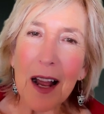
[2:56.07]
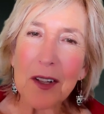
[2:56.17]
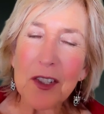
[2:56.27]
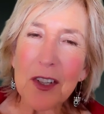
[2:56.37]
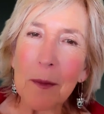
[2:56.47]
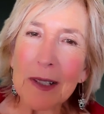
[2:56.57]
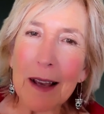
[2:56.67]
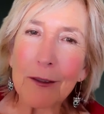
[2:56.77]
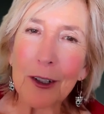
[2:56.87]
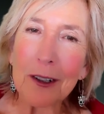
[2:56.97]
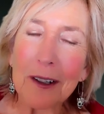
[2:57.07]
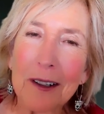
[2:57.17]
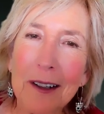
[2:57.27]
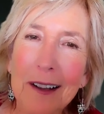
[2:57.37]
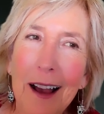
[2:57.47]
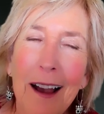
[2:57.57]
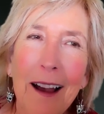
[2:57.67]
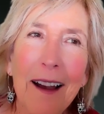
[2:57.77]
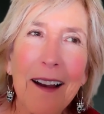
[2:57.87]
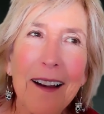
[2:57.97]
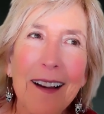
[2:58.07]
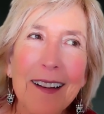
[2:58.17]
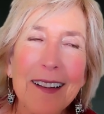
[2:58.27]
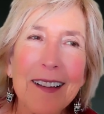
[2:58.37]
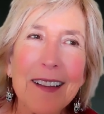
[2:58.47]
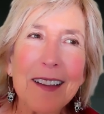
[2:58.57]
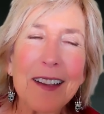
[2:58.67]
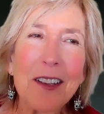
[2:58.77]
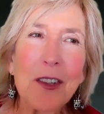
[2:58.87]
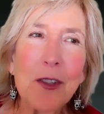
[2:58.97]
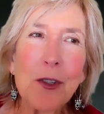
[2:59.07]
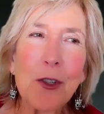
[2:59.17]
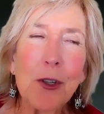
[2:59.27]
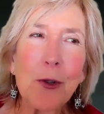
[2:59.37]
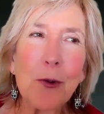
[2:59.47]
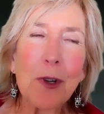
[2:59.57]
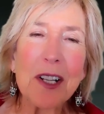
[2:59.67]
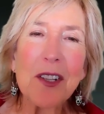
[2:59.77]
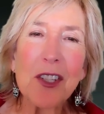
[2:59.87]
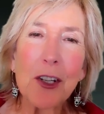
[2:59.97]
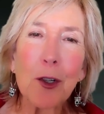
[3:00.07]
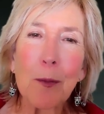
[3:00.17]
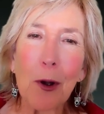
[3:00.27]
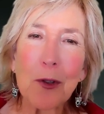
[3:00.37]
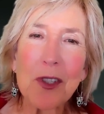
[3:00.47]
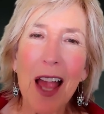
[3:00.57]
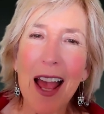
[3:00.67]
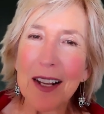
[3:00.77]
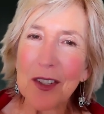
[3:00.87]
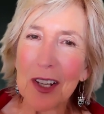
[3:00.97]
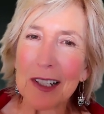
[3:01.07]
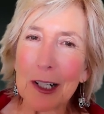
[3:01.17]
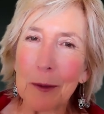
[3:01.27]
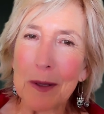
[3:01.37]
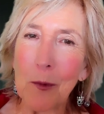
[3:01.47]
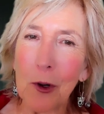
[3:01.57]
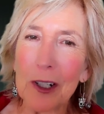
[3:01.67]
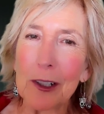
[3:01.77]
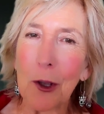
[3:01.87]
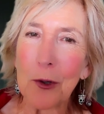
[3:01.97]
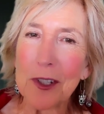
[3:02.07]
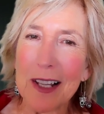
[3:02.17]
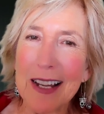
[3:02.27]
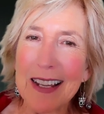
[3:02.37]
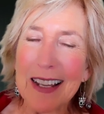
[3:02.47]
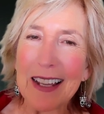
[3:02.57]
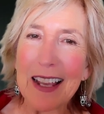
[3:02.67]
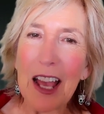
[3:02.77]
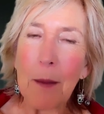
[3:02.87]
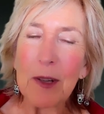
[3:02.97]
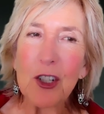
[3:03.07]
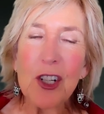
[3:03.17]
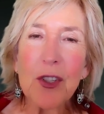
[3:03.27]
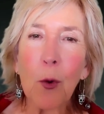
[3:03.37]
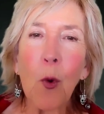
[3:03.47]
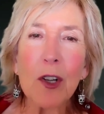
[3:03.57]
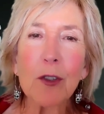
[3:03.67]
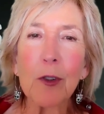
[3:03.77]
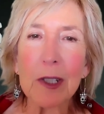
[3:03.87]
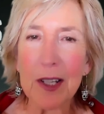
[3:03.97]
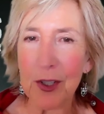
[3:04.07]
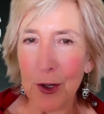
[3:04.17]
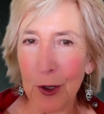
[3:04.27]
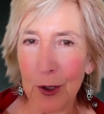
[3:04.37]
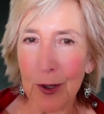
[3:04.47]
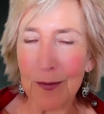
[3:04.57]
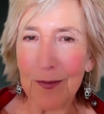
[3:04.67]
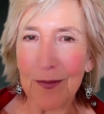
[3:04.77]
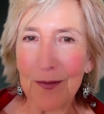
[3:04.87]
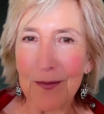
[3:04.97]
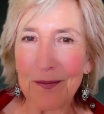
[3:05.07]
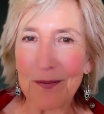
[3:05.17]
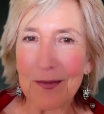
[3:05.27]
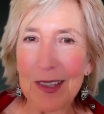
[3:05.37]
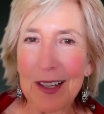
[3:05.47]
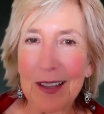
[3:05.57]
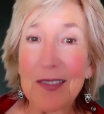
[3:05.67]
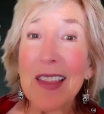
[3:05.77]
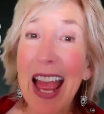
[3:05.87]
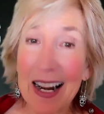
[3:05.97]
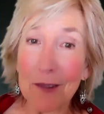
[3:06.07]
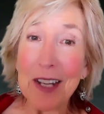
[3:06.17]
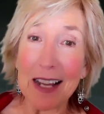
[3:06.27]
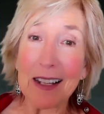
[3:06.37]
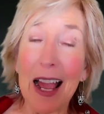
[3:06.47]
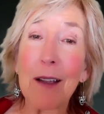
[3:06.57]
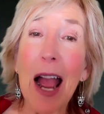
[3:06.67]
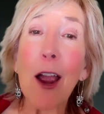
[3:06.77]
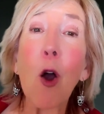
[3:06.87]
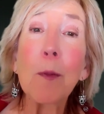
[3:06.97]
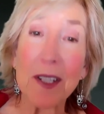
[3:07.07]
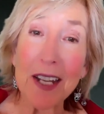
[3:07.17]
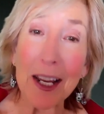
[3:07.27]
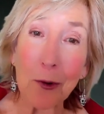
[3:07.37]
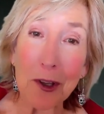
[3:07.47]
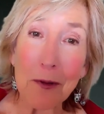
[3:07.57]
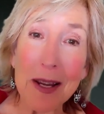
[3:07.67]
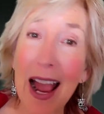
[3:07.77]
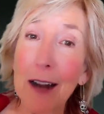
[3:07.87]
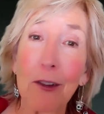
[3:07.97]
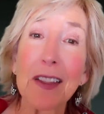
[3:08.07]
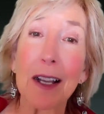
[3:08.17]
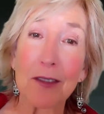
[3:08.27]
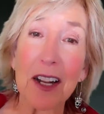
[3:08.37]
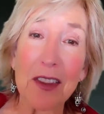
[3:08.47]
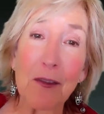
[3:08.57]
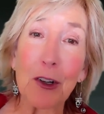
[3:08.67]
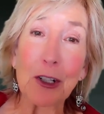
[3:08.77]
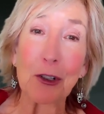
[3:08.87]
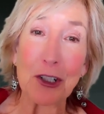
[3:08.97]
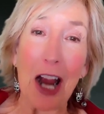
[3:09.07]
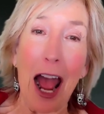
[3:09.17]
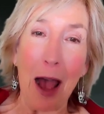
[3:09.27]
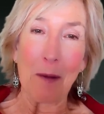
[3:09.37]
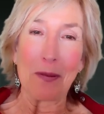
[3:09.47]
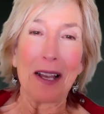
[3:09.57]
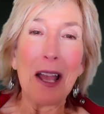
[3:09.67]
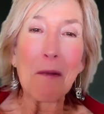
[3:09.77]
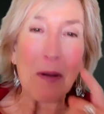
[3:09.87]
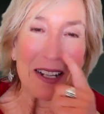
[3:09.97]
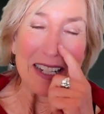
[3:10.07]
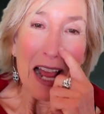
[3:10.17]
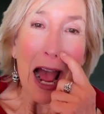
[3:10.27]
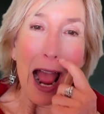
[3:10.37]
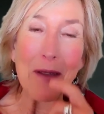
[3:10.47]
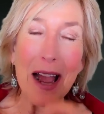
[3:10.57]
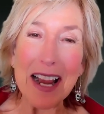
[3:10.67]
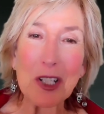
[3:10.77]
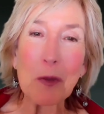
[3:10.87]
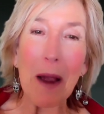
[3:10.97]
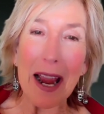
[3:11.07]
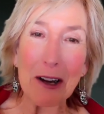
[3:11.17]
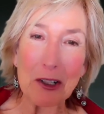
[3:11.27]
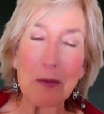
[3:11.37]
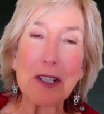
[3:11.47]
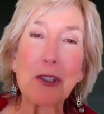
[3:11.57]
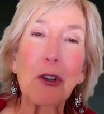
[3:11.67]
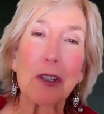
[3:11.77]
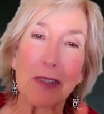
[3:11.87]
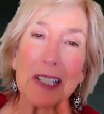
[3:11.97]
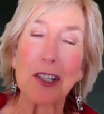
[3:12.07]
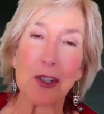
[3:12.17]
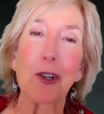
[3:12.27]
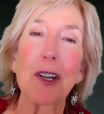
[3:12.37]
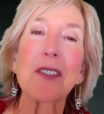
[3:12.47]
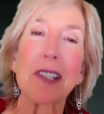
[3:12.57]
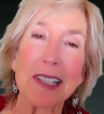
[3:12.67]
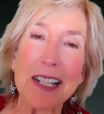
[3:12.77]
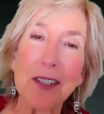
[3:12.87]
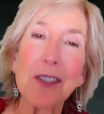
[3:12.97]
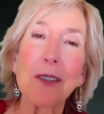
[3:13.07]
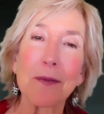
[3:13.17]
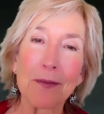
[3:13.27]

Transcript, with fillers: on some level. Uh, to consider both sides a bit more closely. I mean, she's a wonderful listener. That I take, I, I hope to take with me. I don't think I've done the very good job, but I, I aspire to be as good of a listener as Elise.